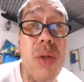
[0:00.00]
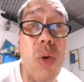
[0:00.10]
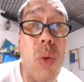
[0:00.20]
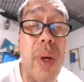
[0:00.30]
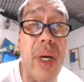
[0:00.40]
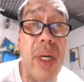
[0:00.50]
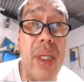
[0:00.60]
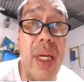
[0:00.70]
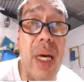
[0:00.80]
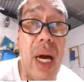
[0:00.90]
where
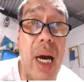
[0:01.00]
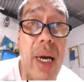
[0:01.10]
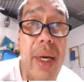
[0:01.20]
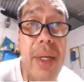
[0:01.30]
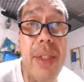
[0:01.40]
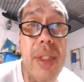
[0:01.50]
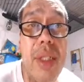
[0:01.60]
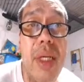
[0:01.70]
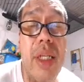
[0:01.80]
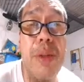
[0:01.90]
the highest
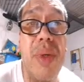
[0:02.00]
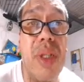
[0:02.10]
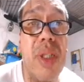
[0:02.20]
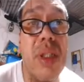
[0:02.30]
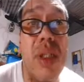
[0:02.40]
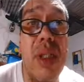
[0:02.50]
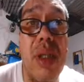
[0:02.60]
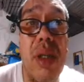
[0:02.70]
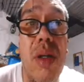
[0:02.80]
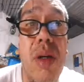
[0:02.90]
exponent
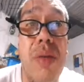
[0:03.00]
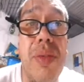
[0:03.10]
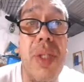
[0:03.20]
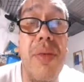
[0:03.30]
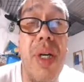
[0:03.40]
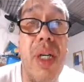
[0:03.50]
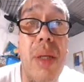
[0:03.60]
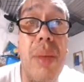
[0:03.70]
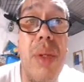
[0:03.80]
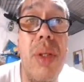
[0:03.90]
of the
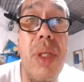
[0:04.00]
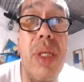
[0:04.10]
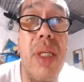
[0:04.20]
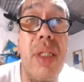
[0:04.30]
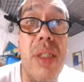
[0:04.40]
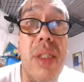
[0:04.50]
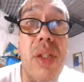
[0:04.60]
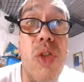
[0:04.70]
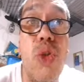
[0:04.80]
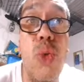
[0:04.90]
variable is
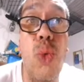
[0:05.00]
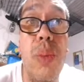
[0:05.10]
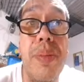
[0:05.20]
2.